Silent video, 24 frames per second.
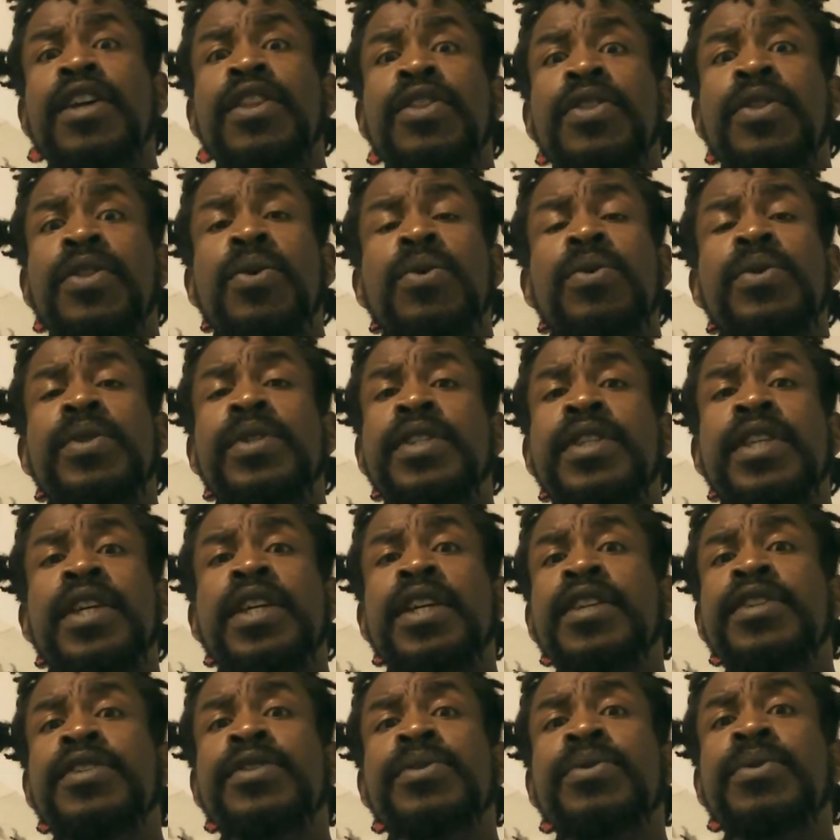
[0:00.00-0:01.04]
Those
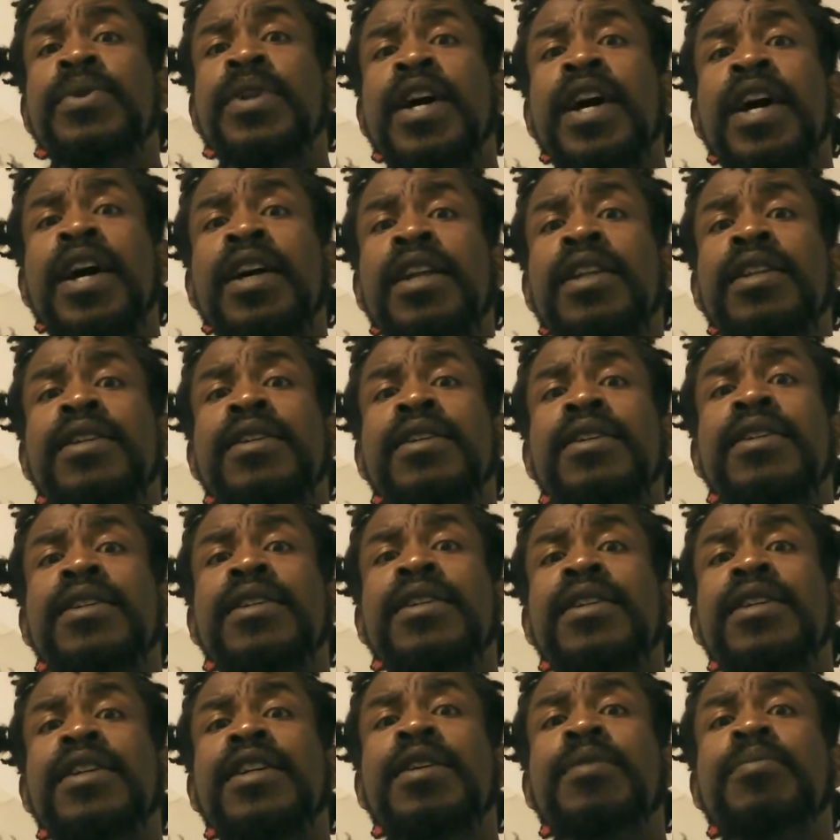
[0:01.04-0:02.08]
seeds do not
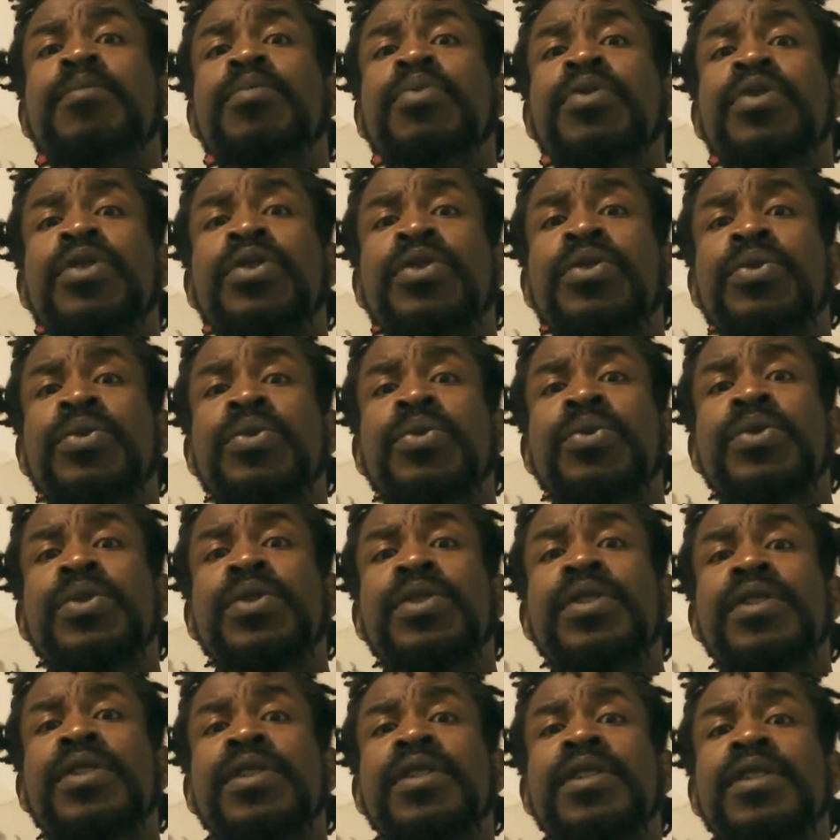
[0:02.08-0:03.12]

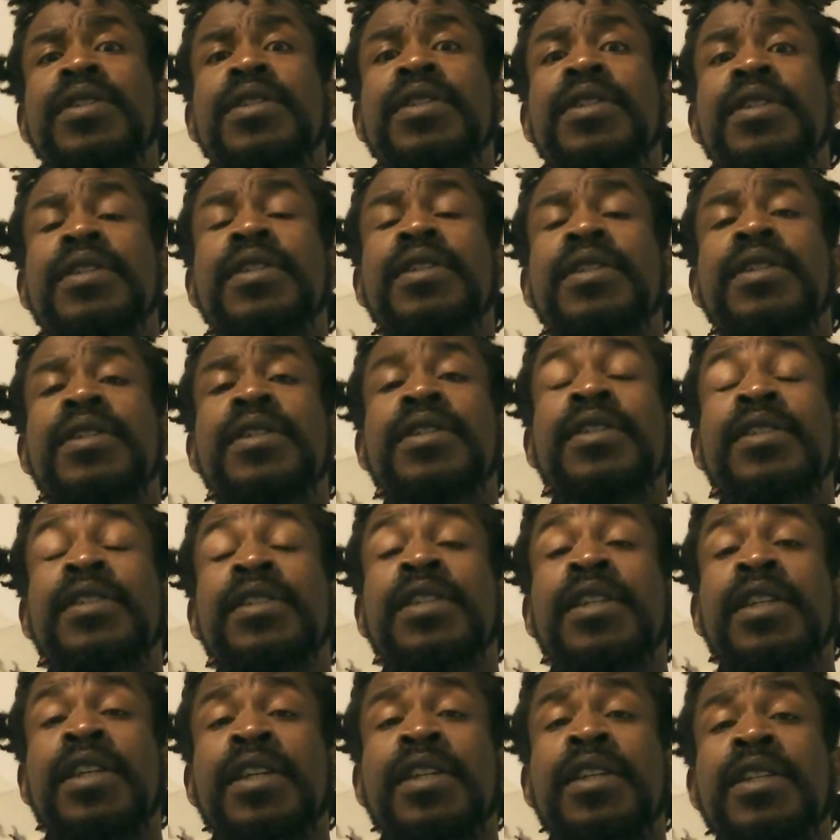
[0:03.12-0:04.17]
produce
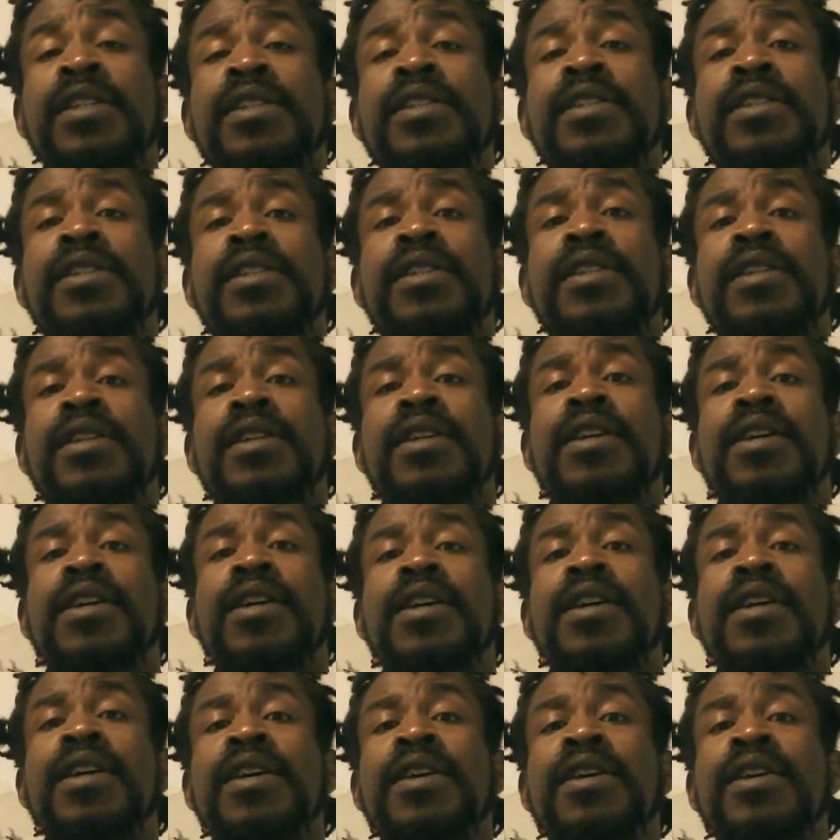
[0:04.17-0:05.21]
seeds,
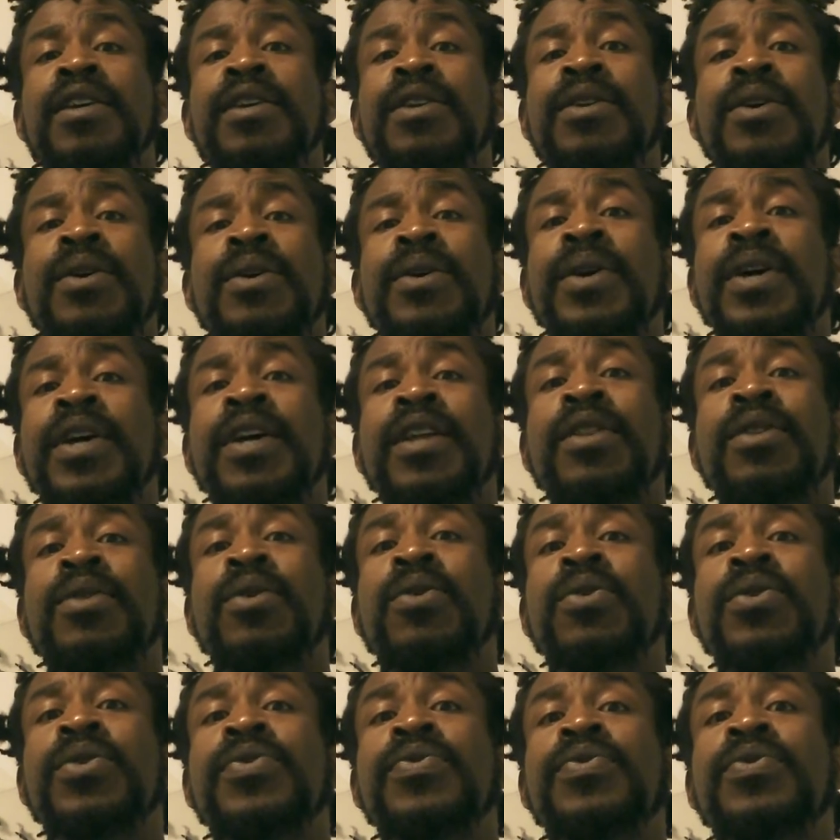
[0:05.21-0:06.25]
you know, and
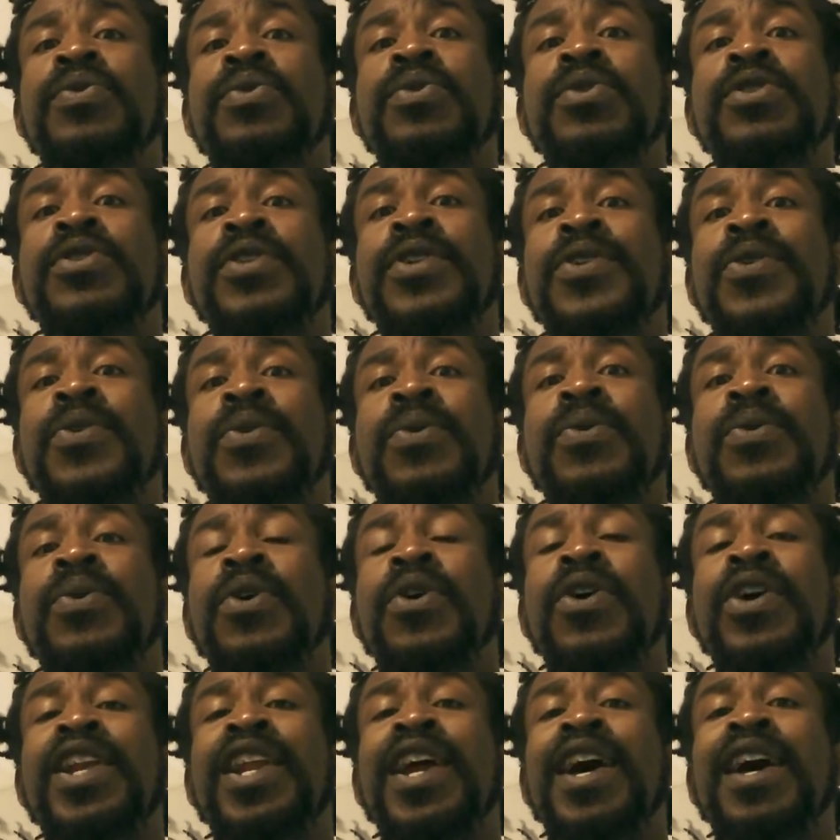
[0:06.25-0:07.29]
those foods are, no,
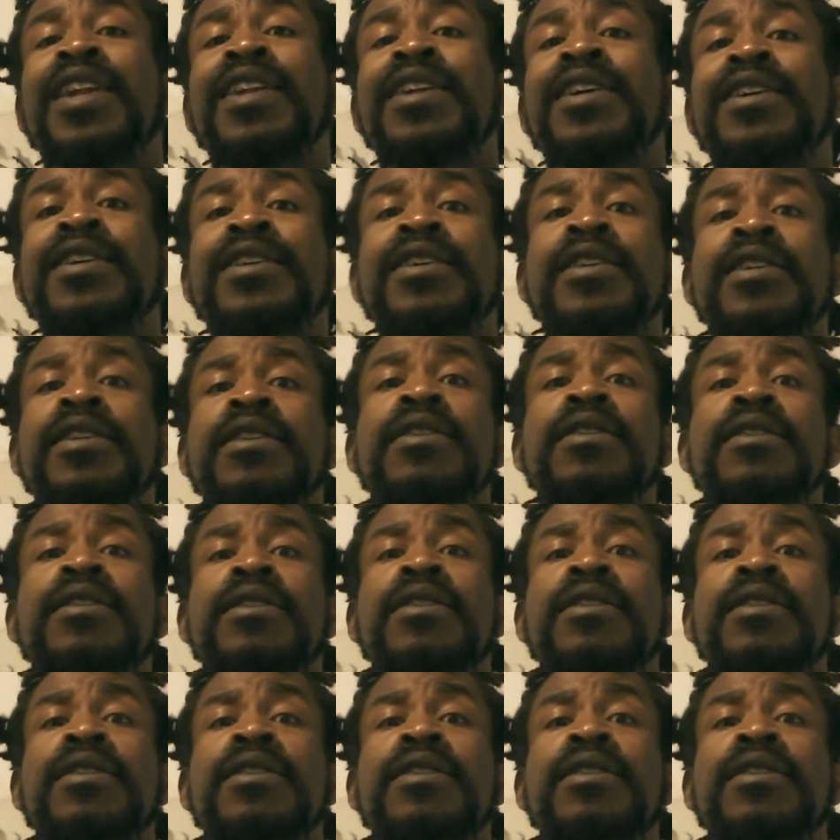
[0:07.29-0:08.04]
are not good.